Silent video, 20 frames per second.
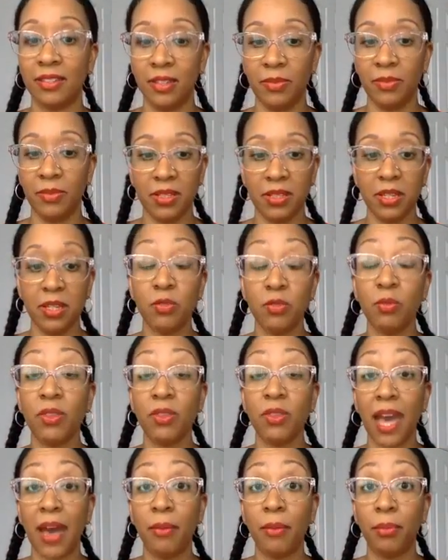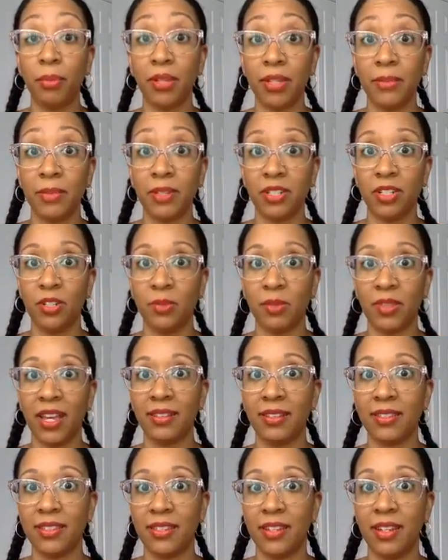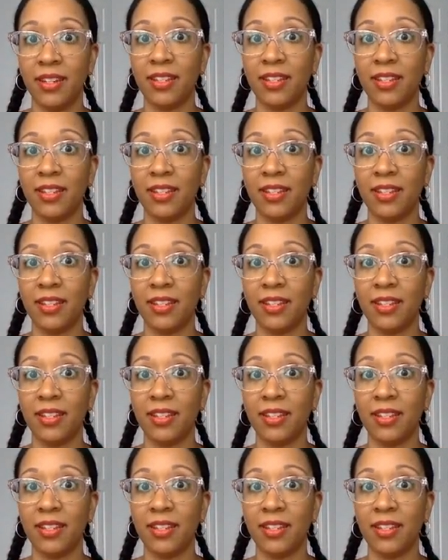It means he's without blemish, he's without sin.